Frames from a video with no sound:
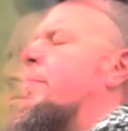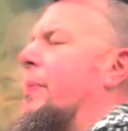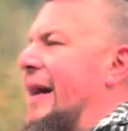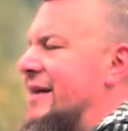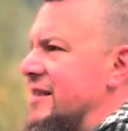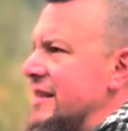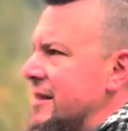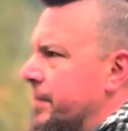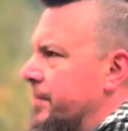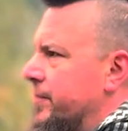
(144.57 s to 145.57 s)
pectin.
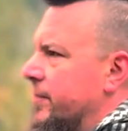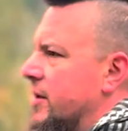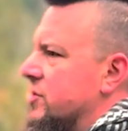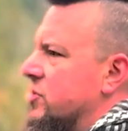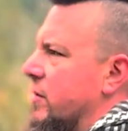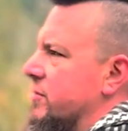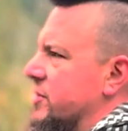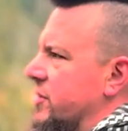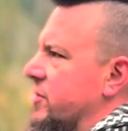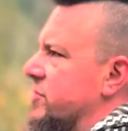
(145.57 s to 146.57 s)
So it was
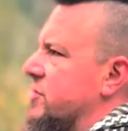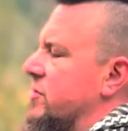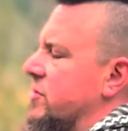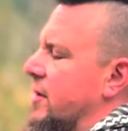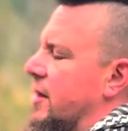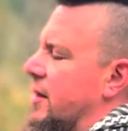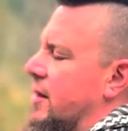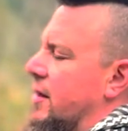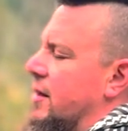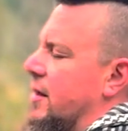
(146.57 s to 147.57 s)
used to
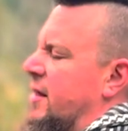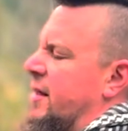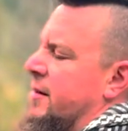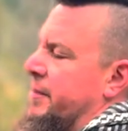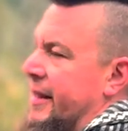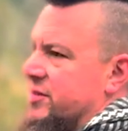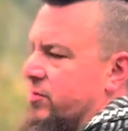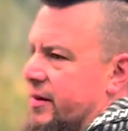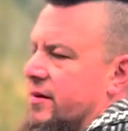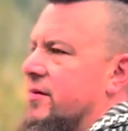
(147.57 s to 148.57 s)
like mix
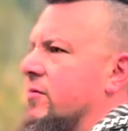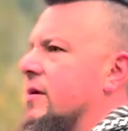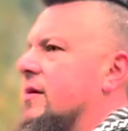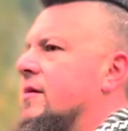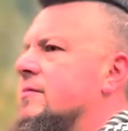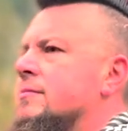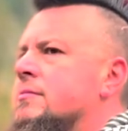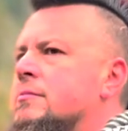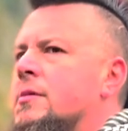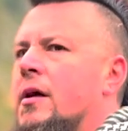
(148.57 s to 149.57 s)
with
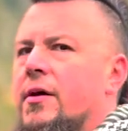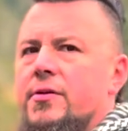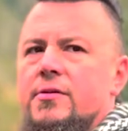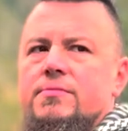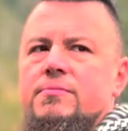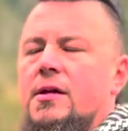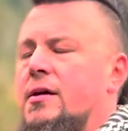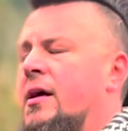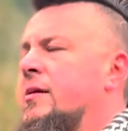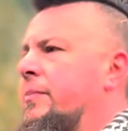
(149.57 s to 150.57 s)
other
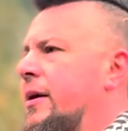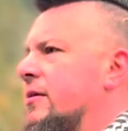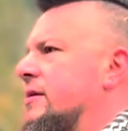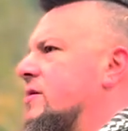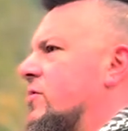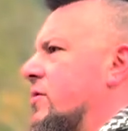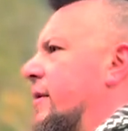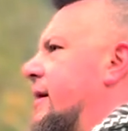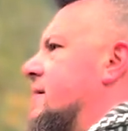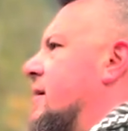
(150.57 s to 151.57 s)
like berries in order to
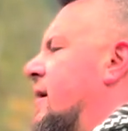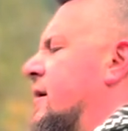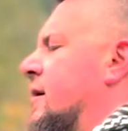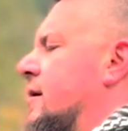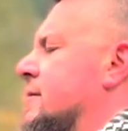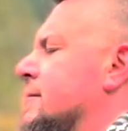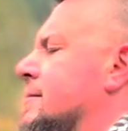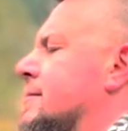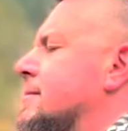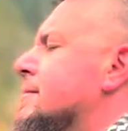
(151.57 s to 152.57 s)
make like
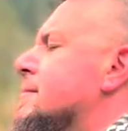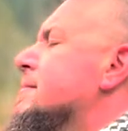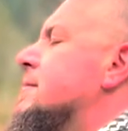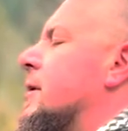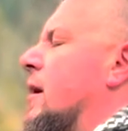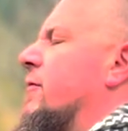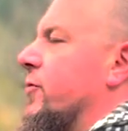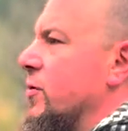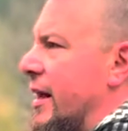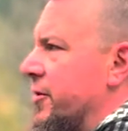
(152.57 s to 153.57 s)

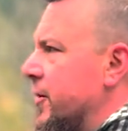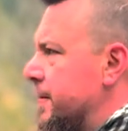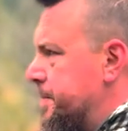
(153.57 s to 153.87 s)
fruit leather.